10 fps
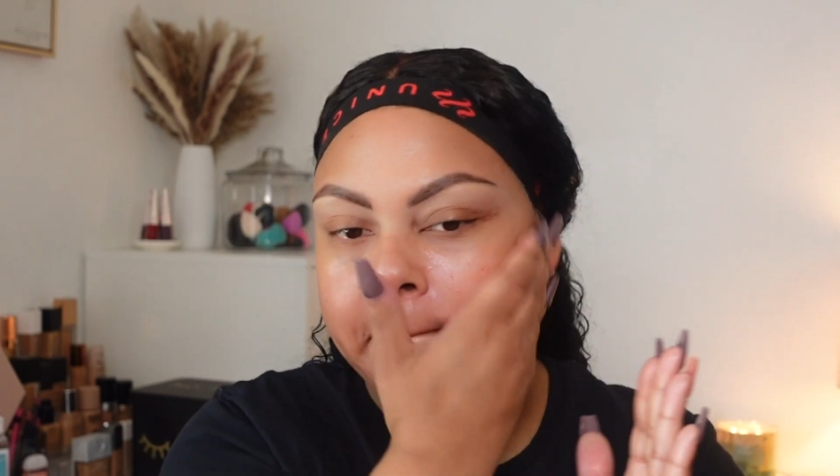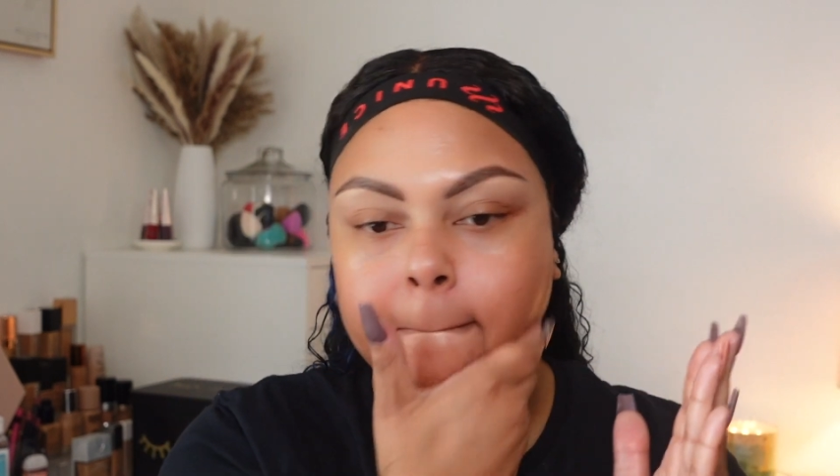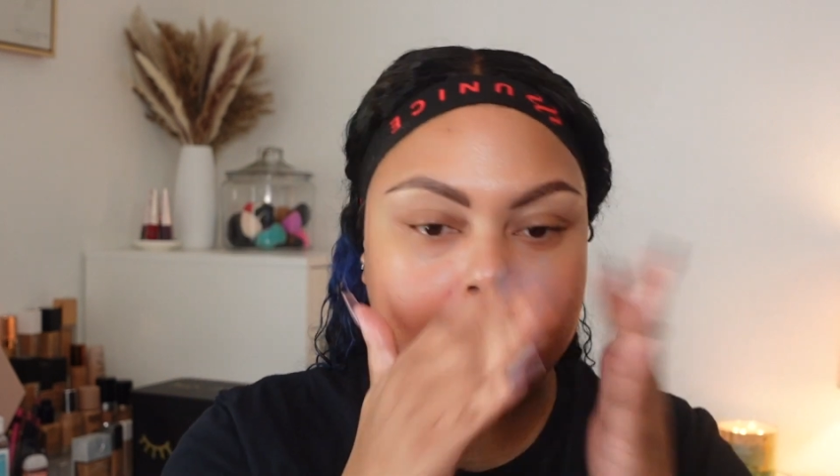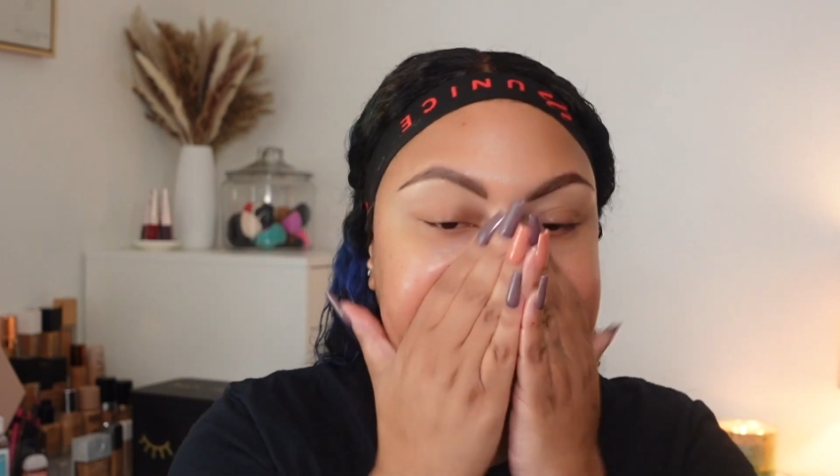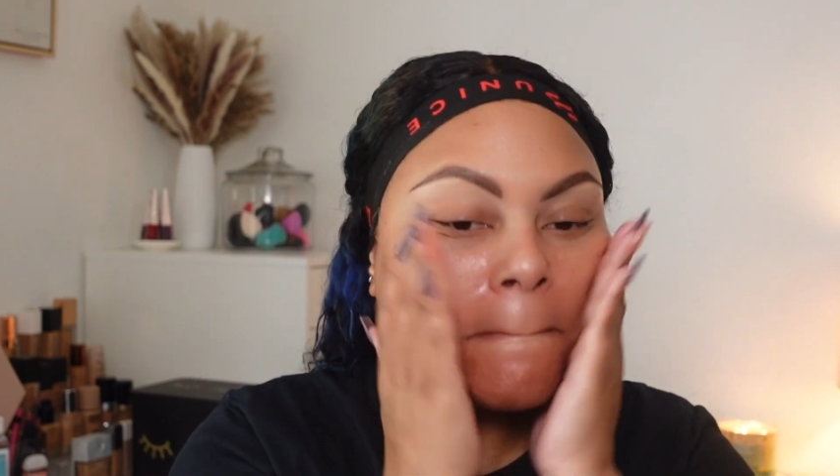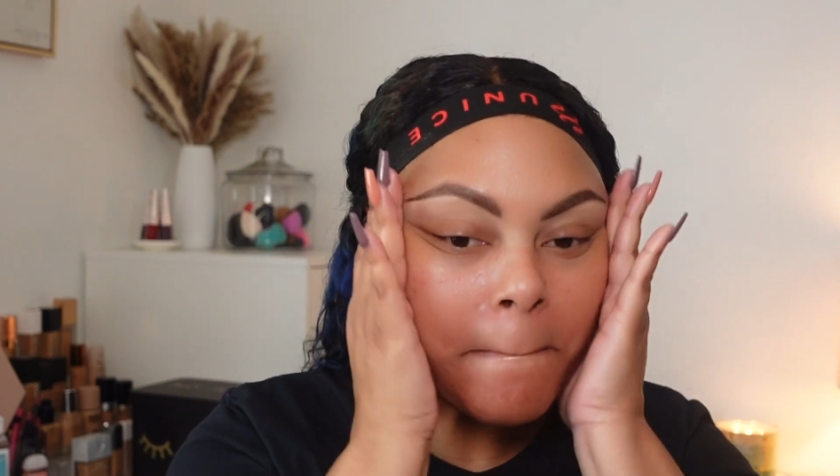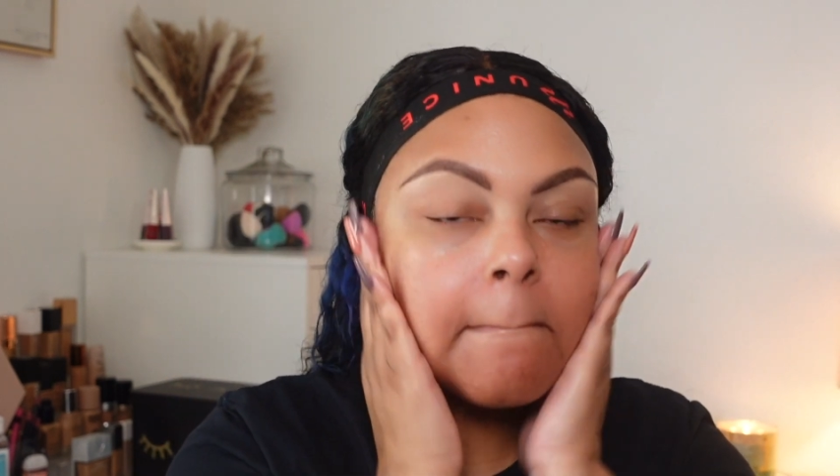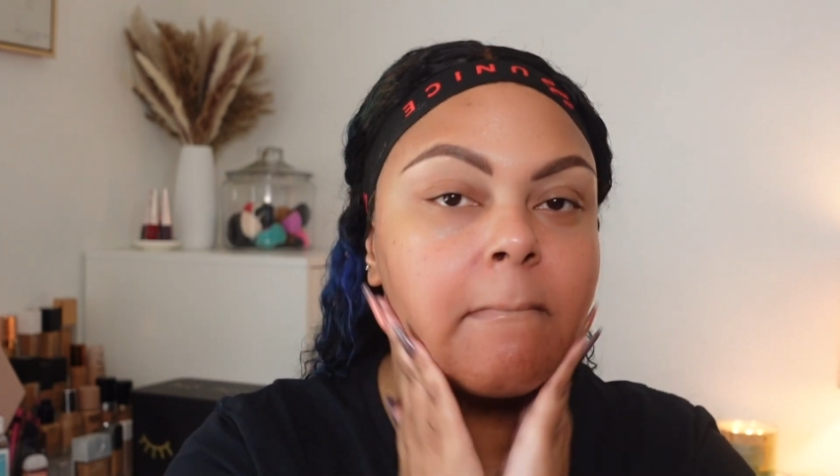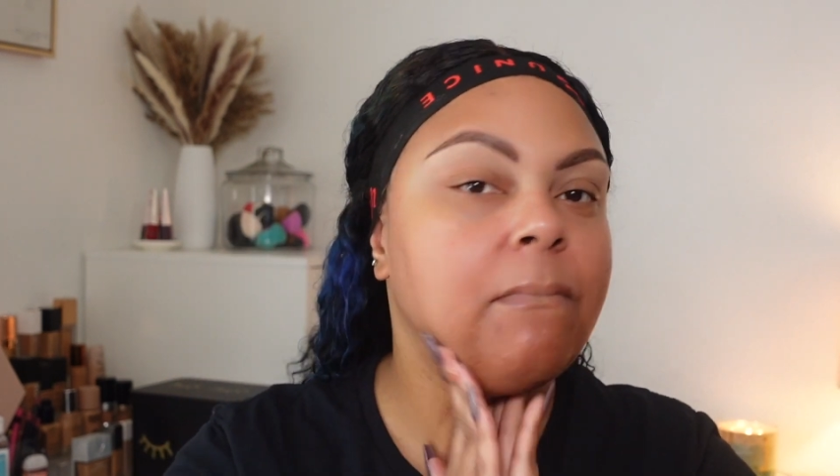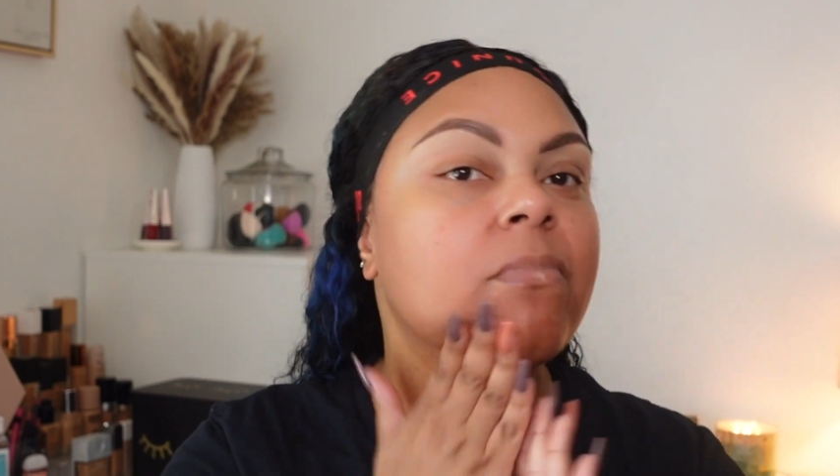I feel like it
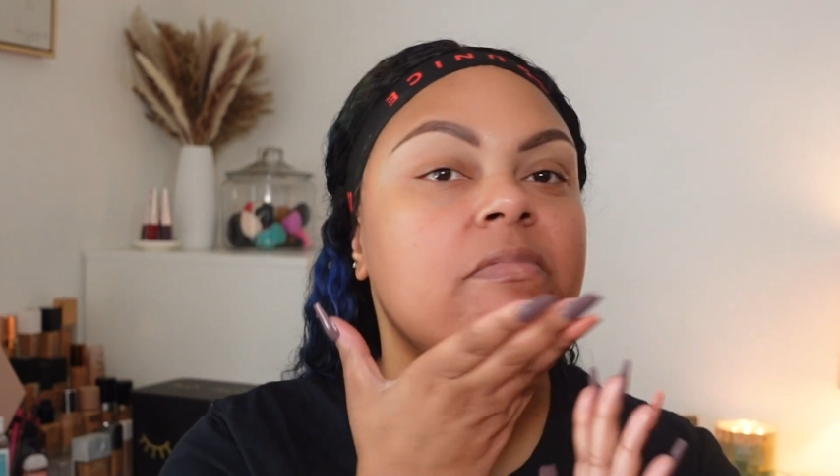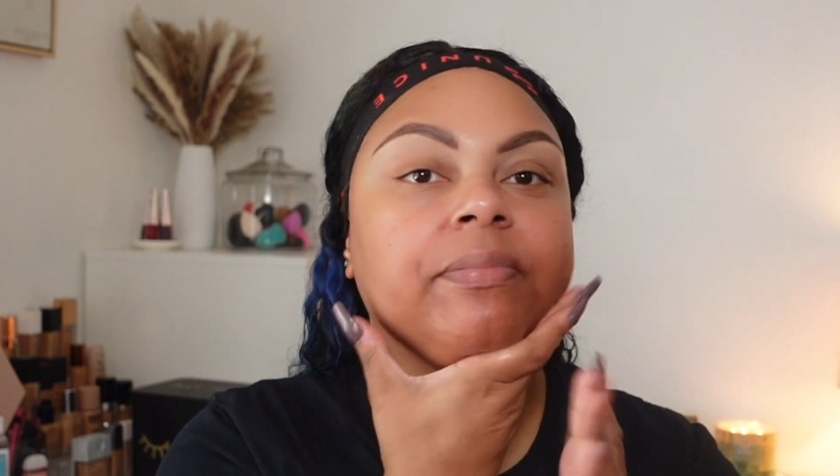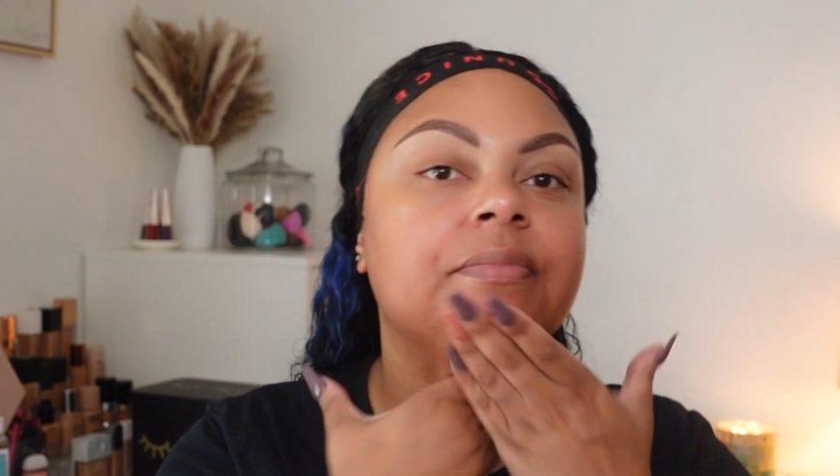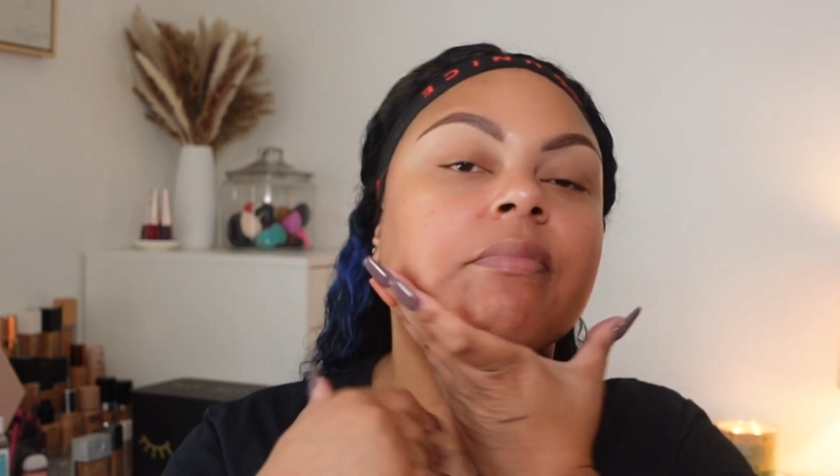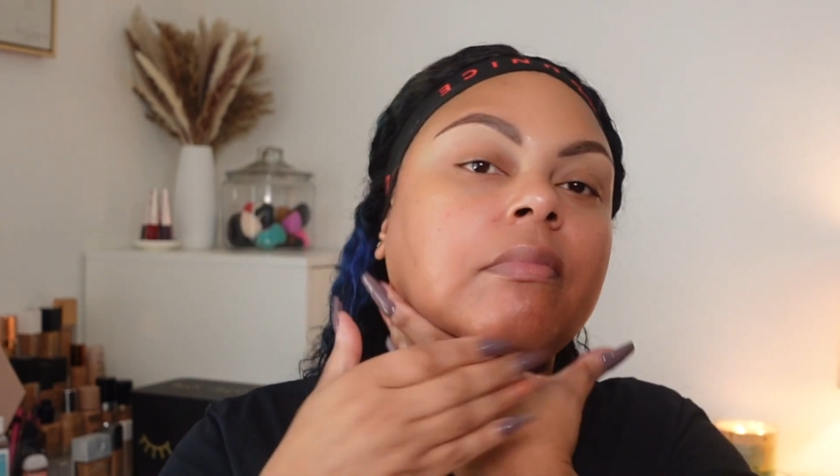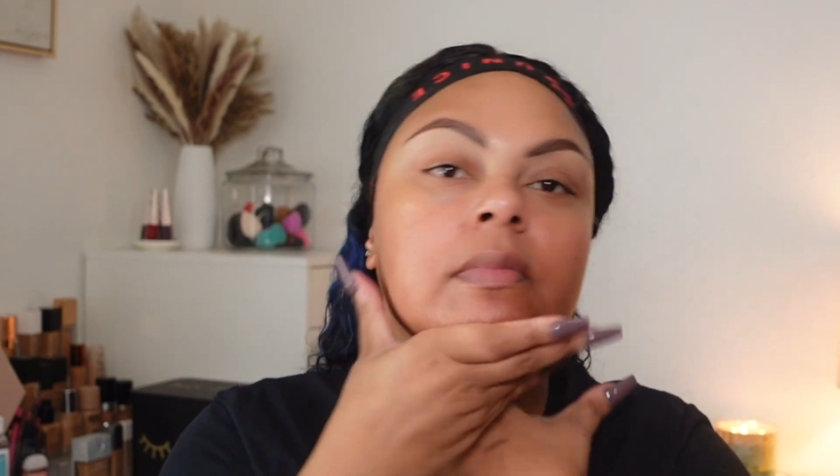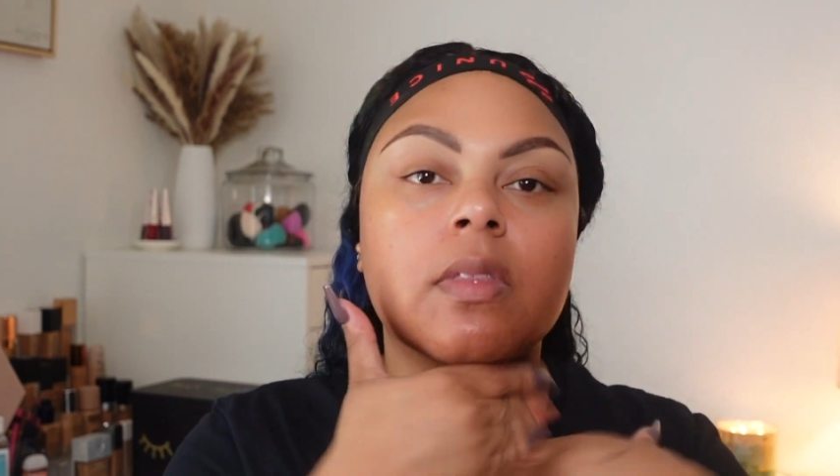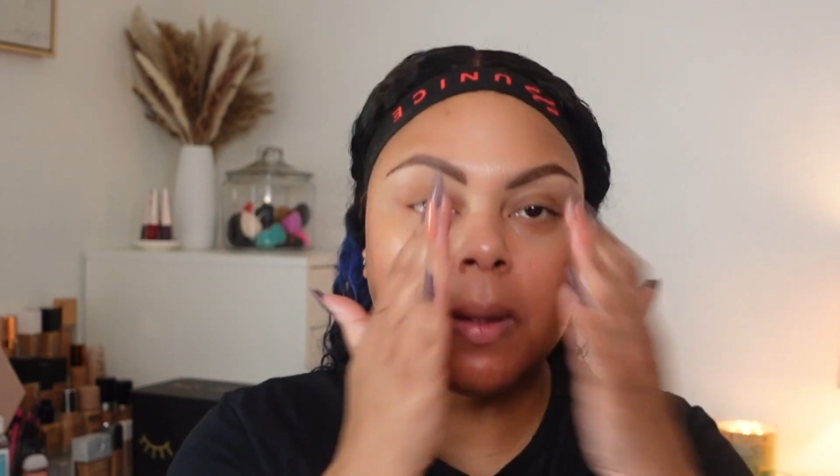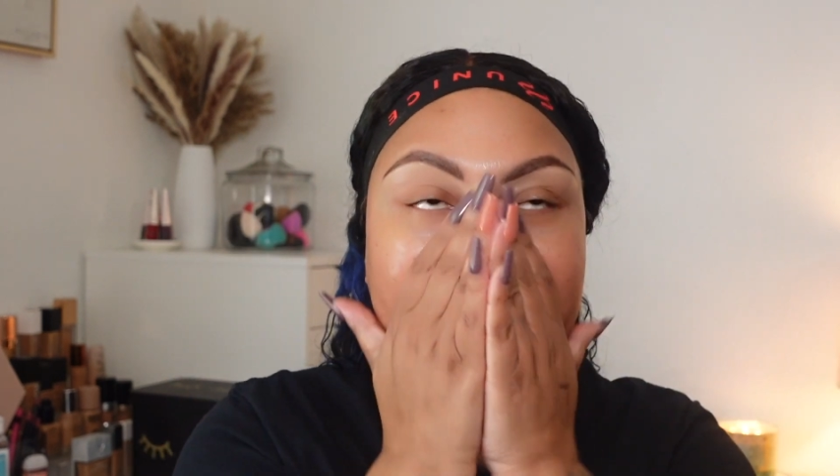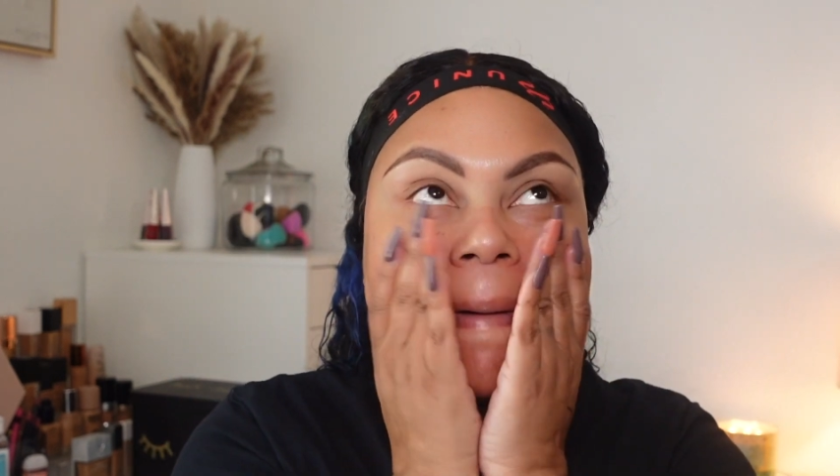will work well with